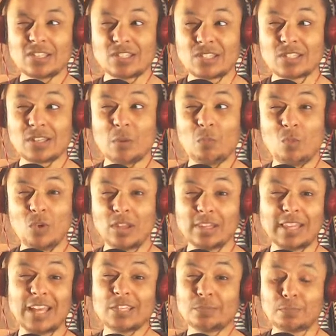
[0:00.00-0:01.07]
somewhat
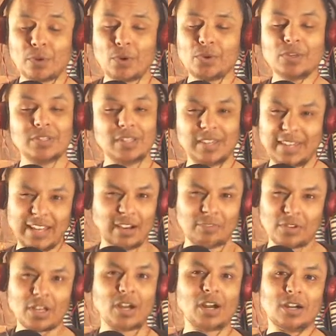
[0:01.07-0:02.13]
less broken than the other
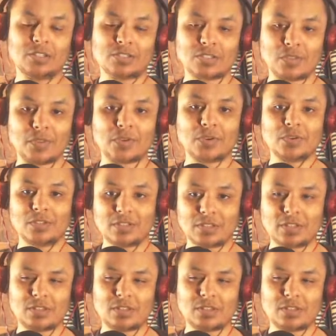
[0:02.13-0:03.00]
cards though.